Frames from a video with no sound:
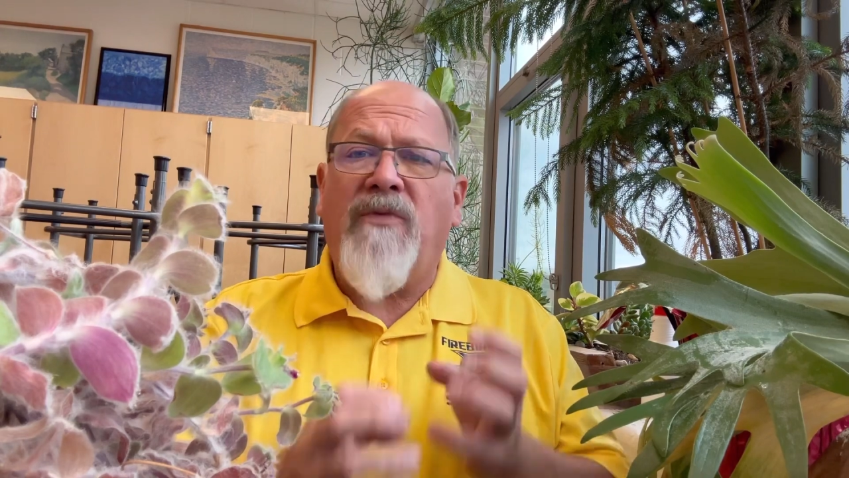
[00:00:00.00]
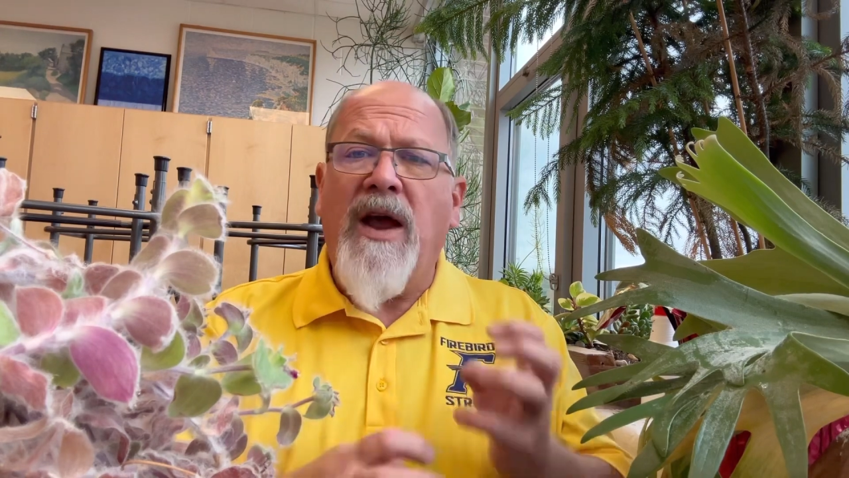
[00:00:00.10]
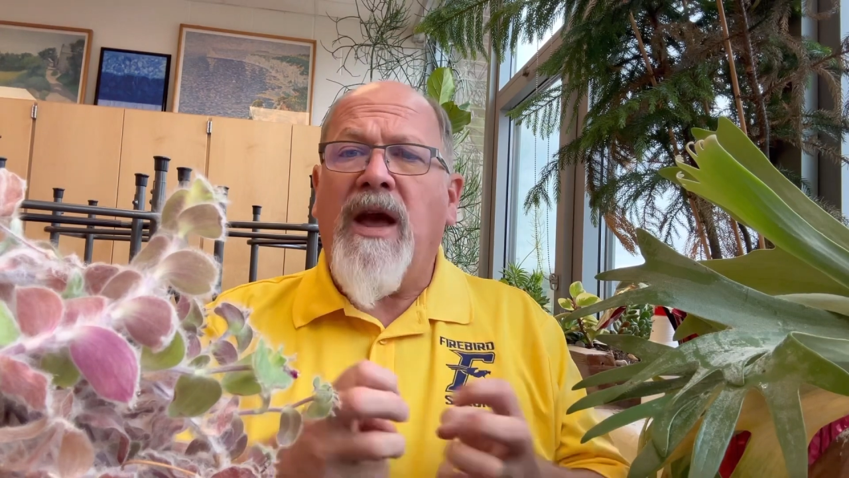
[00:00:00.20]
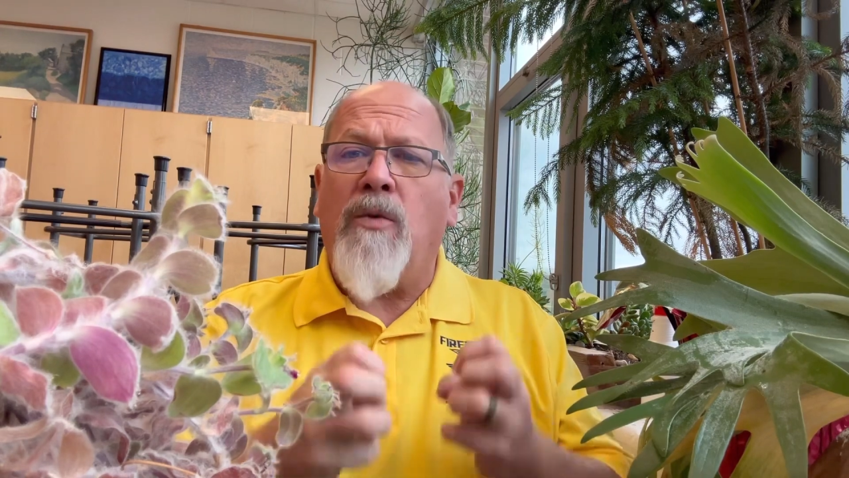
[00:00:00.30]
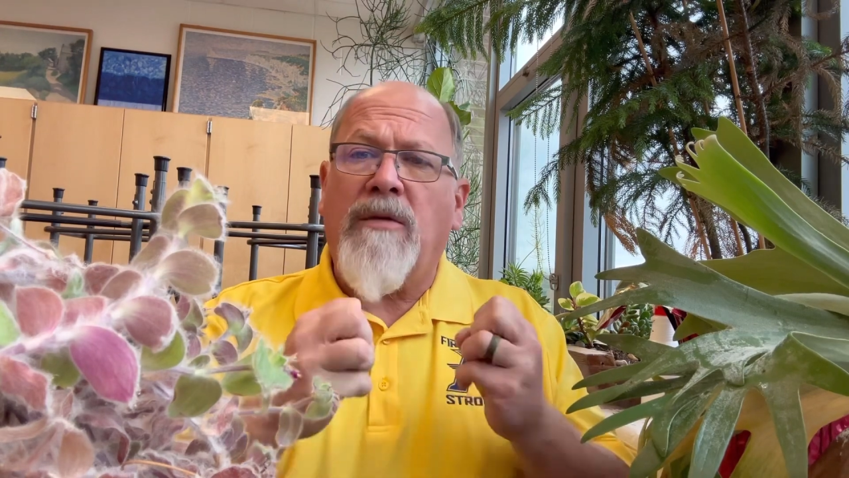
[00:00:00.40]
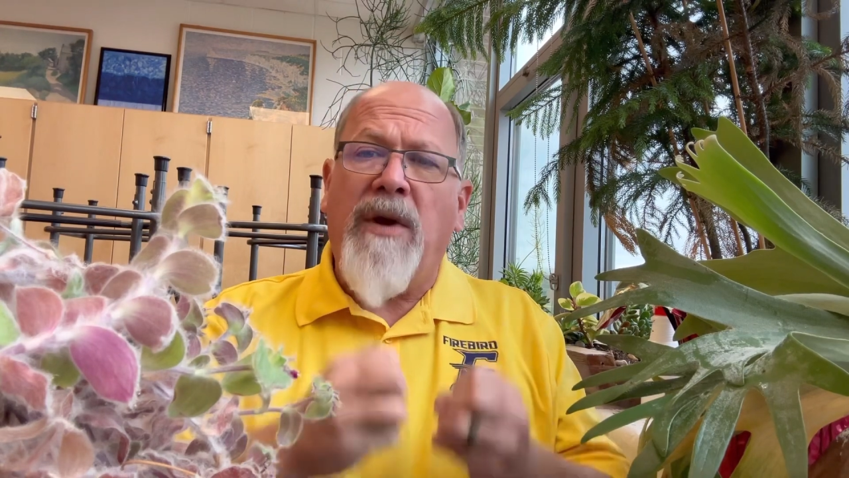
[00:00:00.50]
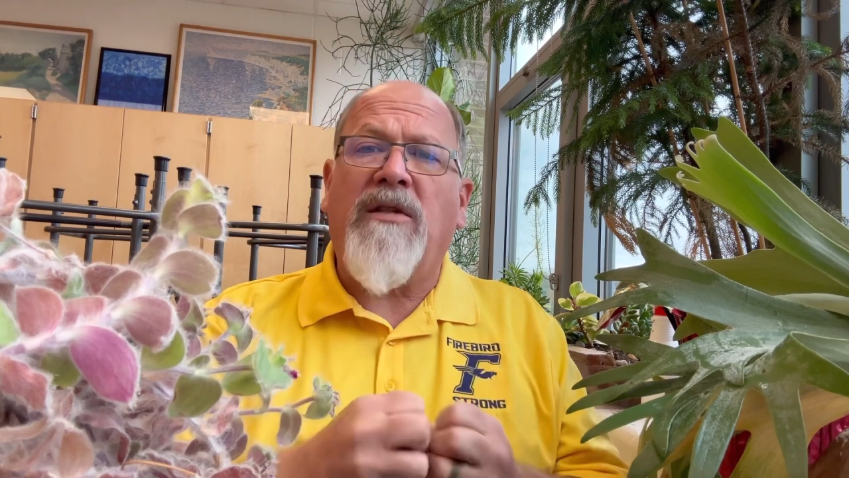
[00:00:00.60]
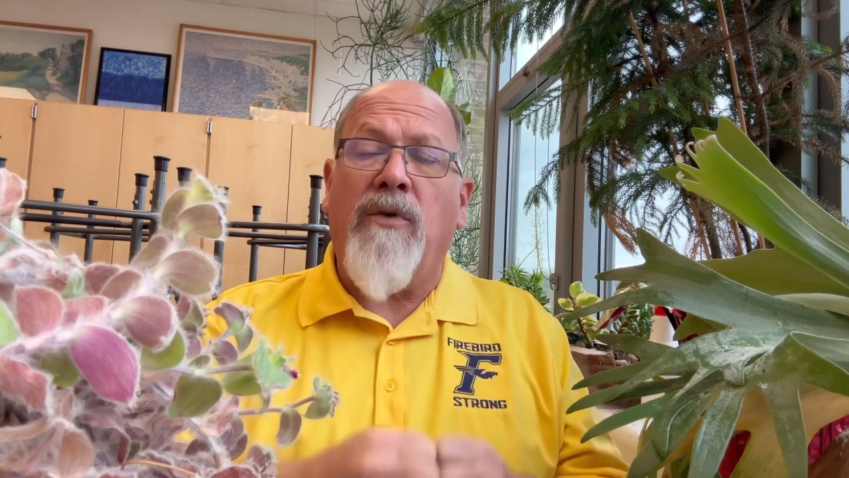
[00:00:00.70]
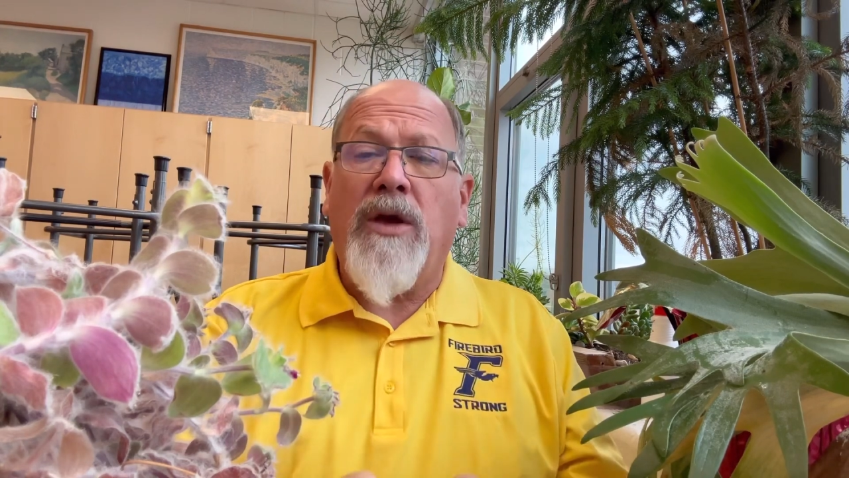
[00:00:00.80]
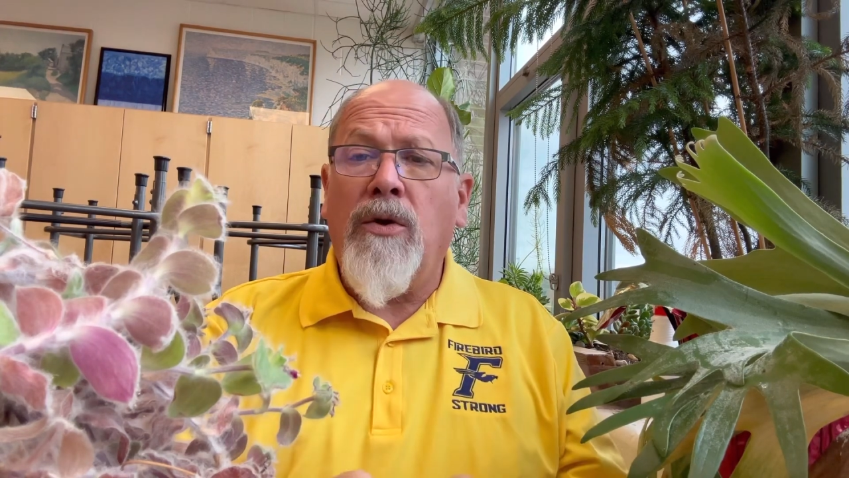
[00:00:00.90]
find out what's
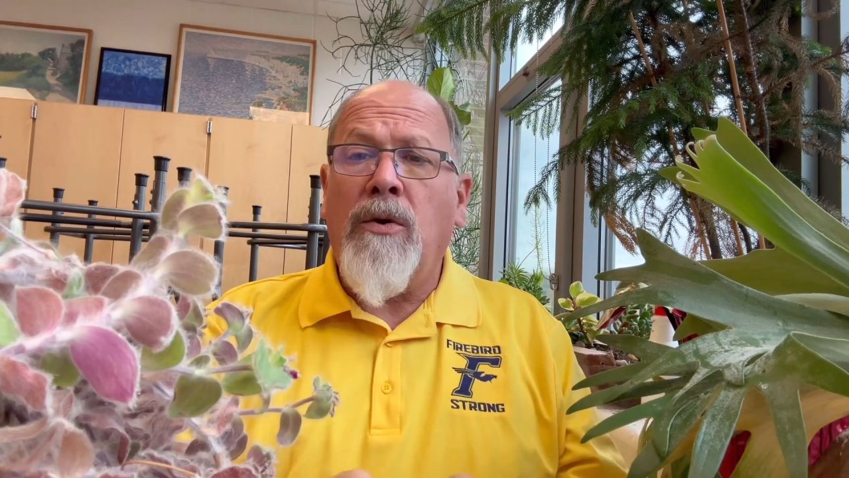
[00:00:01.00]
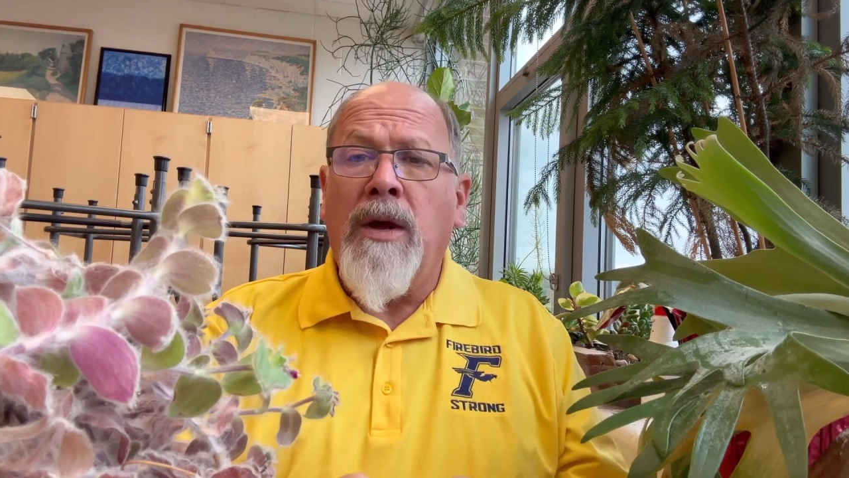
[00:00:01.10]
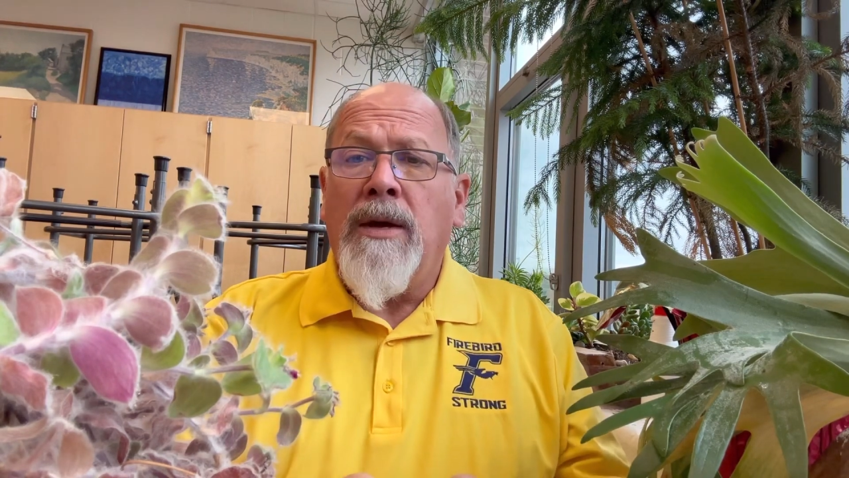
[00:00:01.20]
best for you.